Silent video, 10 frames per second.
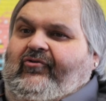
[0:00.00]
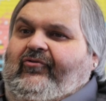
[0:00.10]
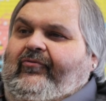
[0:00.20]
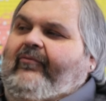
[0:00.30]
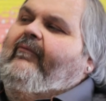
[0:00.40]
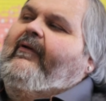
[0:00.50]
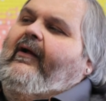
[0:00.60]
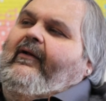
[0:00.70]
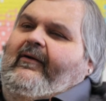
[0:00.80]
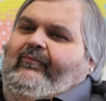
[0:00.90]
just sort of want,
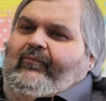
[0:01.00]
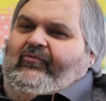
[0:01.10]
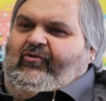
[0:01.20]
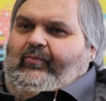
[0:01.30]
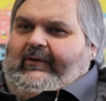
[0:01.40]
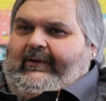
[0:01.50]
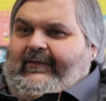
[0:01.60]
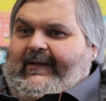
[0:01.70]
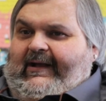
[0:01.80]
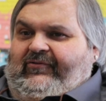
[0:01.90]
I just want to
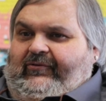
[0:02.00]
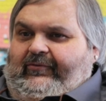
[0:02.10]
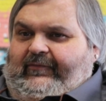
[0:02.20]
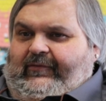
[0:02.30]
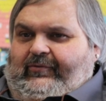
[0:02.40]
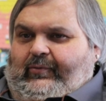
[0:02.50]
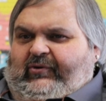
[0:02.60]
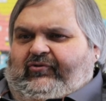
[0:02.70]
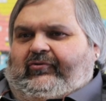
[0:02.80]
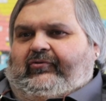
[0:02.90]
know the answer to a few
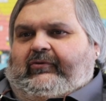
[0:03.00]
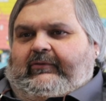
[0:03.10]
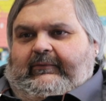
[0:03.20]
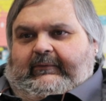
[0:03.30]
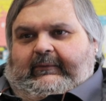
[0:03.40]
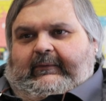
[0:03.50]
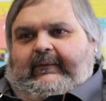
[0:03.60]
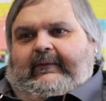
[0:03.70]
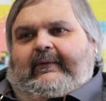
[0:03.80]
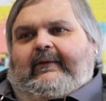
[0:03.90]
questions.
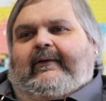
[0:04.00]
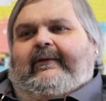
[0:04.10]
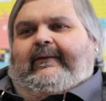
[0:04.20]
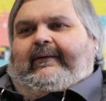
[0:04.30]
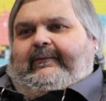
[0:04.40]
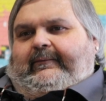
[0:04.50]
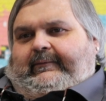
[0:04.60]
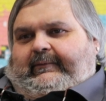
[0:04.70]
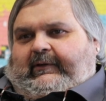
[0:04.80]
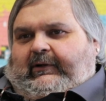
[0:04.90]
And
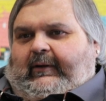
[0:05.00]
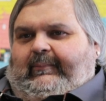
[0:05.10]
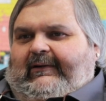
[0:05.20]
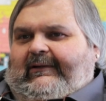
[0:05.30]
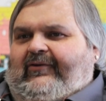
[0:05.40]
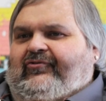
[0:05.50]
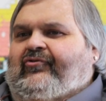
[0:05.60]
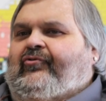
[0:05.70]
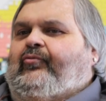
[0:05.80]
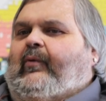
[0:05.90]
the globular
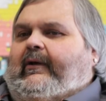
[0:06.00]
clusters is